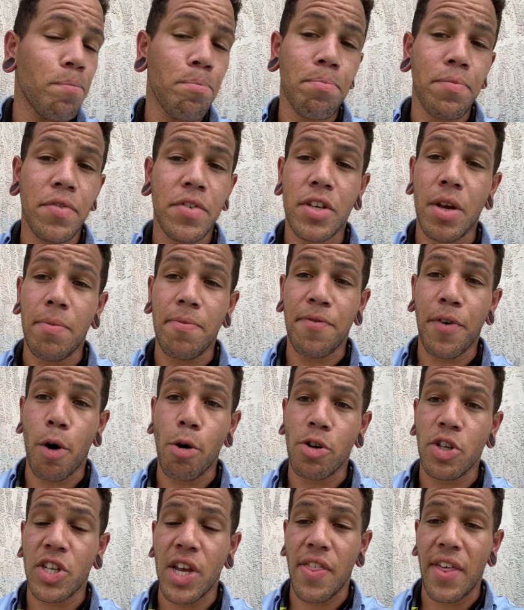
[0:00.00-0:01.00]
Some
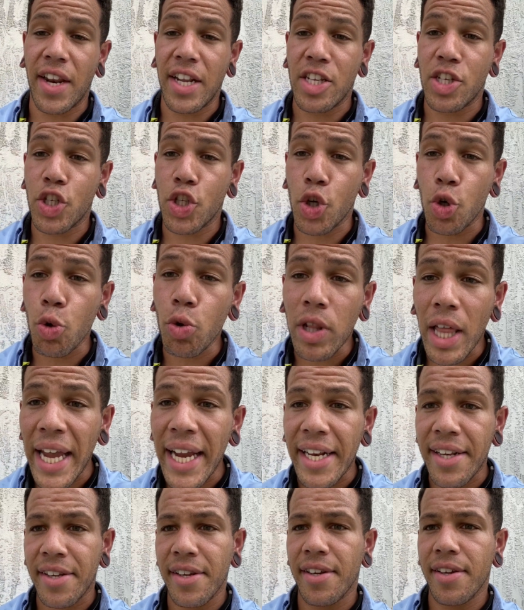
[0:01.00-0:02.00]
folks say that it's too
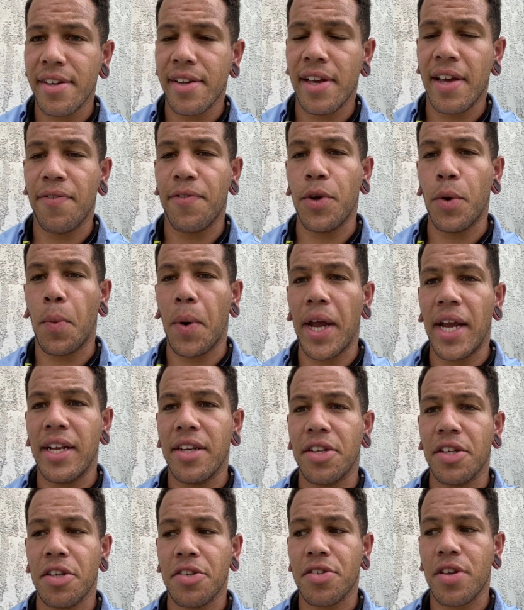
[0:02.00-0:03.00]
late if you wait
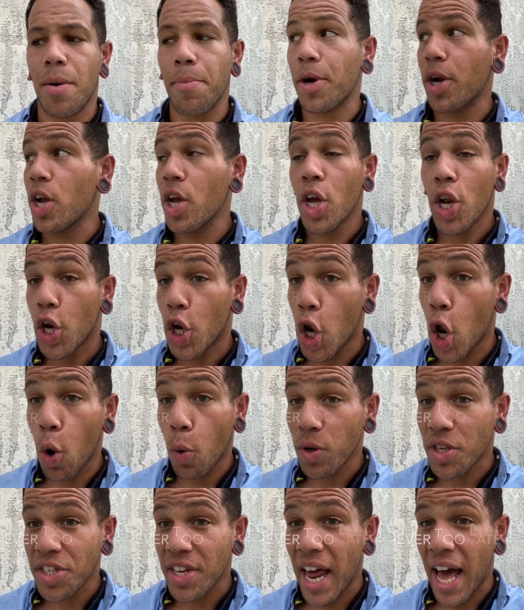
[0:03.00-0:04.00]
until summer. No,
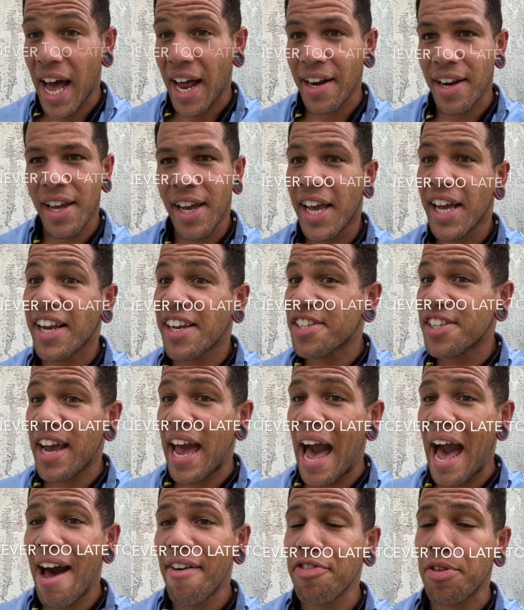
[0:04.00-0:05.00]
it's not, because you
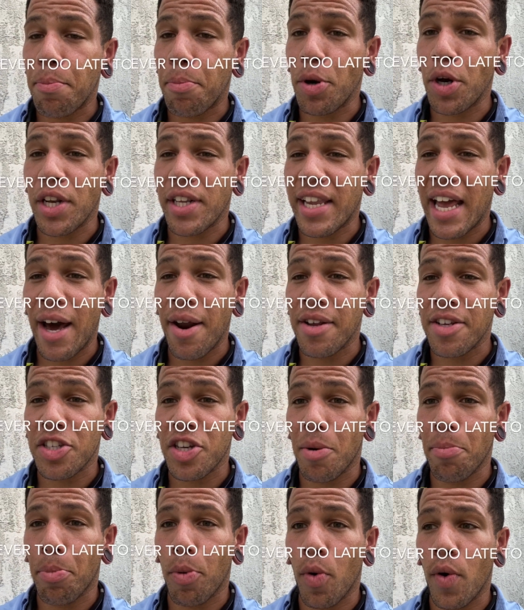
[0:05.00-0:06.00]
have to put it down at
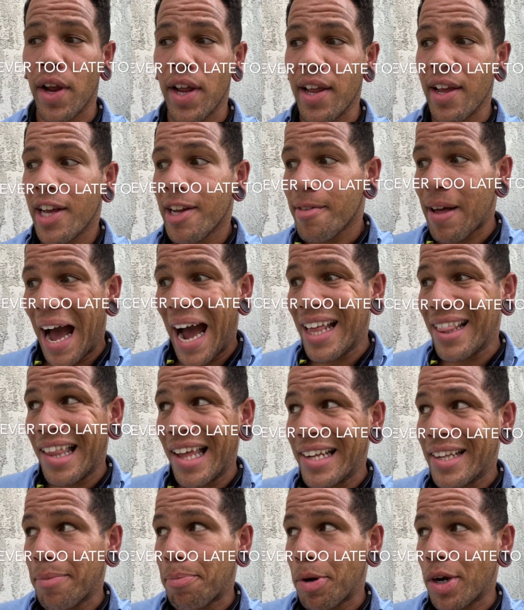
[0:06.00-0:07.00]
some point. I
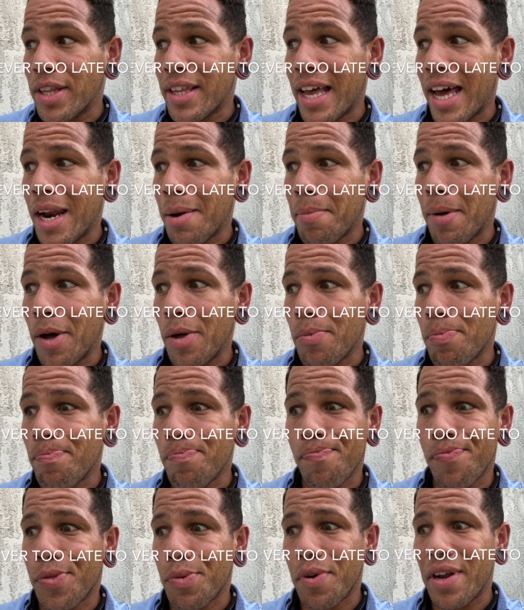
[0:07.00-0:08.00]
like to put it down about
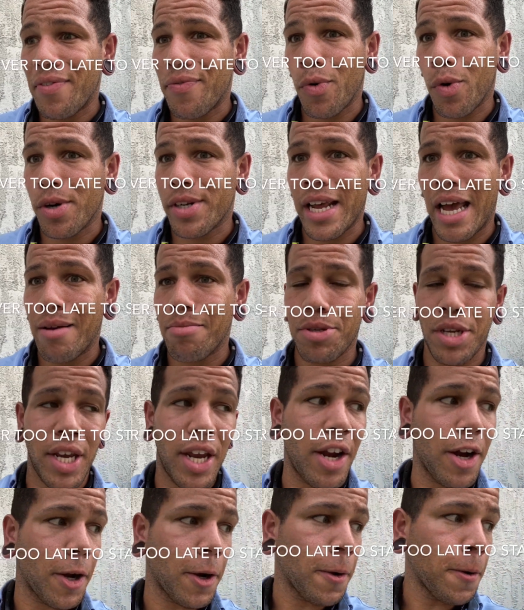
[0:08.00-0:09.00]
3-4 times a
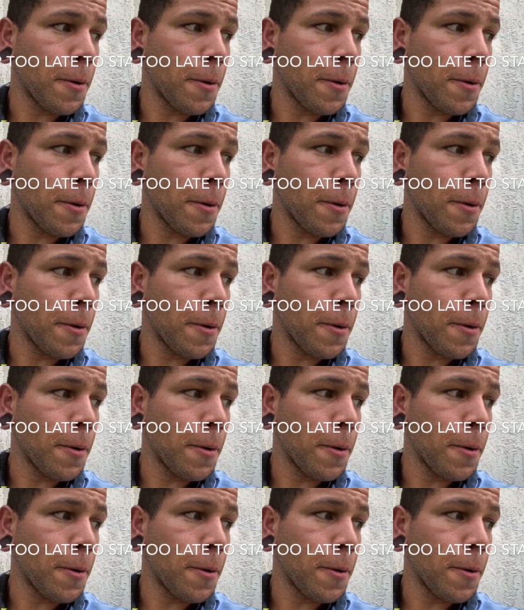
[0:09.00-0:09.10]
year.